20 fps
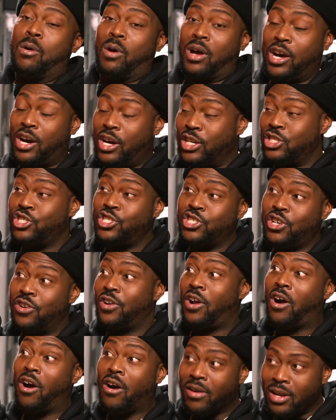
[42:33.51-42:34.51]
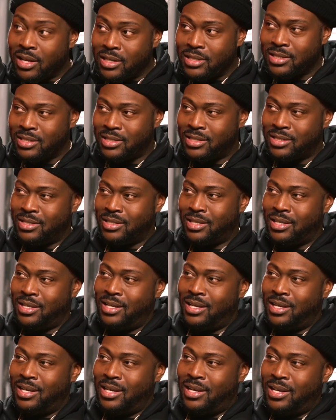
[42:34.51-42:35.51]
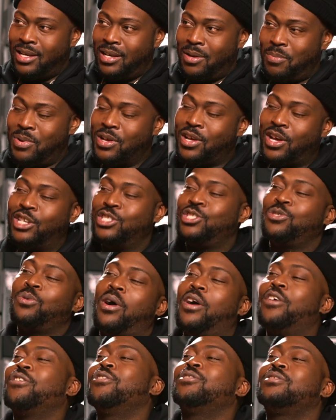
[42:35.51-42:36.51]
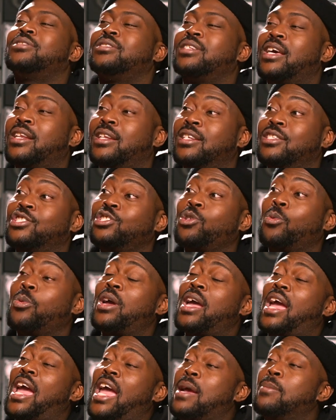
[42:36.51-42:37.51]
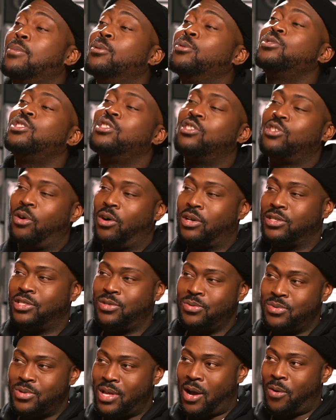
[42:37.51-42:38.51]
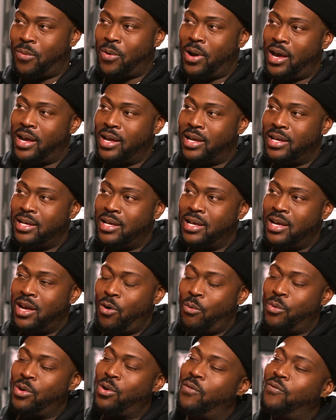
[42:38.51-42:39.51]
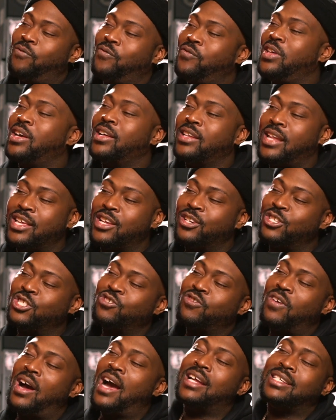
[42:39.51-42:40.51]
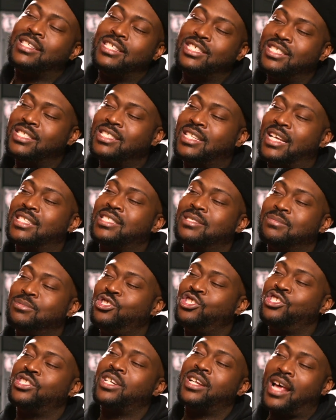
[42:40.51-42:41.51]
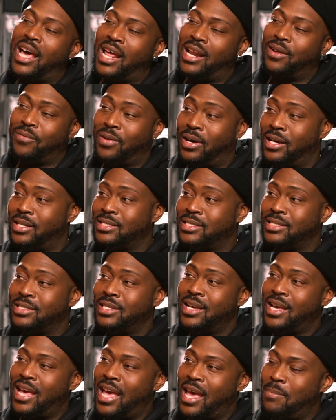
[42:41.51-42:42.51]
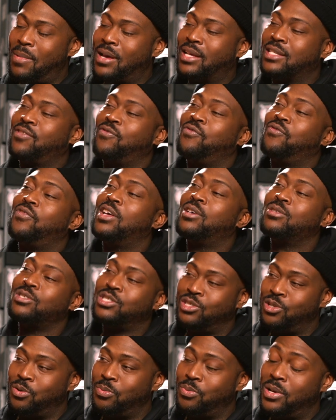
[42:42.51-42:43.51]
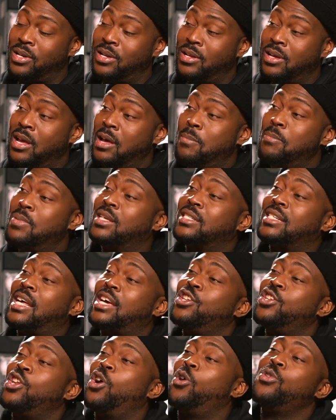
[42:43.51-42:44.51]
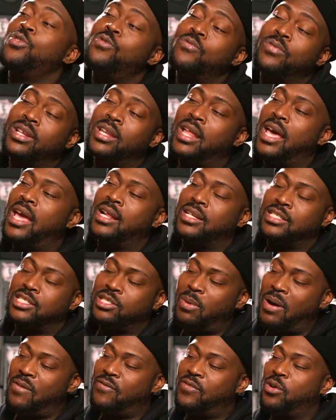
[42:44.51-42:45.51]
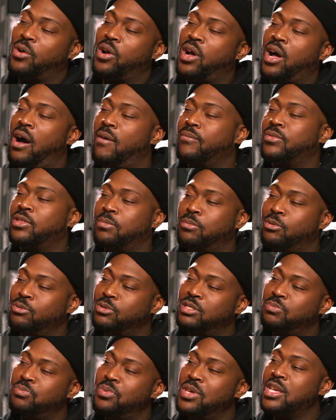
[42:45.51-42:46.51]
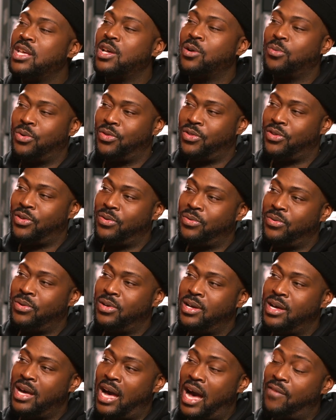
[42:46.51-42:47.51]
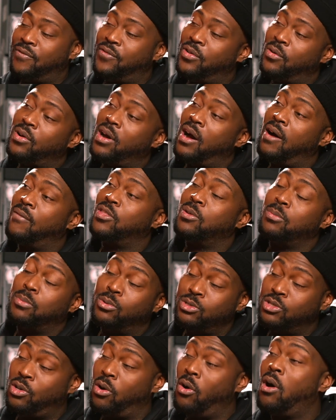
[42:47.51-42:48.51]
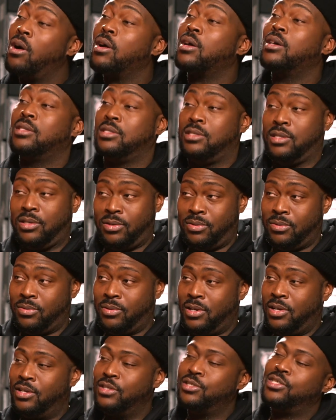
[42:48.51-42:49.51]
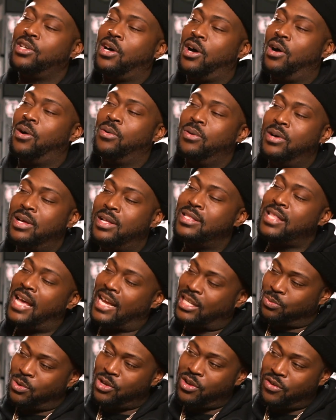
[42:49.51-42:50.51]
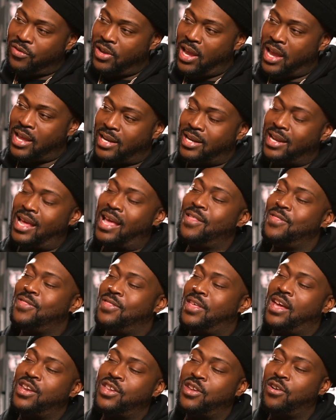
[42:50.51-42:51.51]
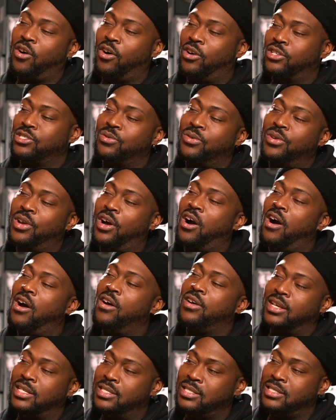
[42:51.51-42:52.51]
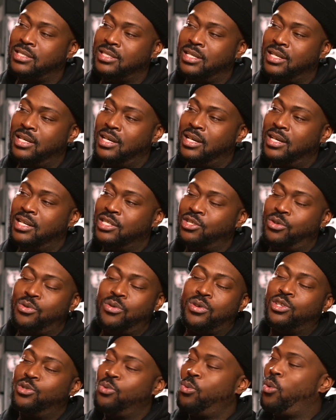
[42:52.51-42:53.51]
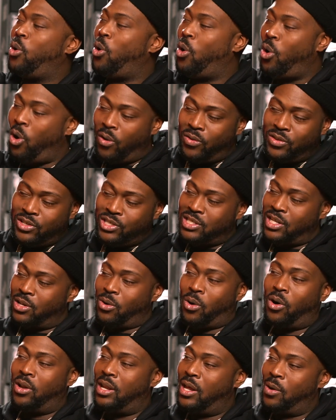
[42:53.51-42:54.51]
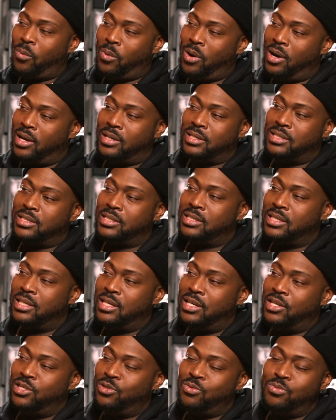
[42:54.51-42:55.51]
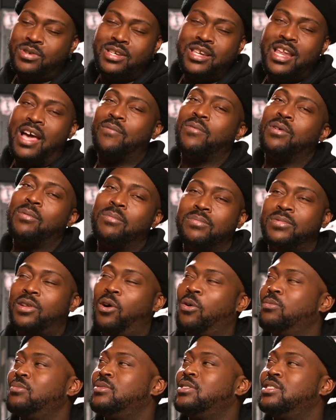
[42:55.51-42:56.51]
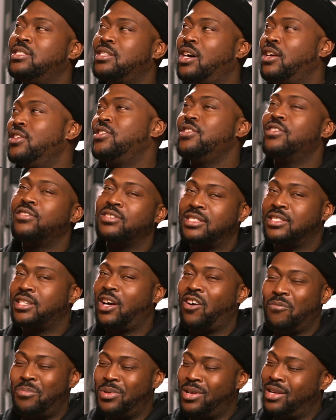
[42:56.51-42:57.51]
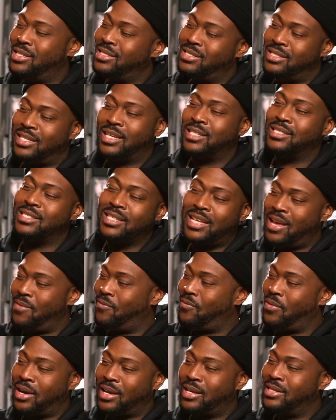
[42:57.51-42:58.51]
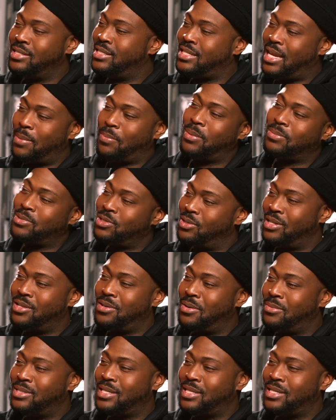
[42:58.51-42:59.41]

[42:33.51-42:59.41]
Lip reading: because you're an artist. Because you understand it, so we're able to talk to you that way. We don't feel like you're trying to just get some shit out of us and make us feel stupid because I know you relate. So I feel comfortable speaking with you. I feel comfortable talking to you. So that's where you're created. And then you're also an artist. So you can do all this shit all at once. Don't sun yourself because niggas can't fucking step up to the, you know what I'm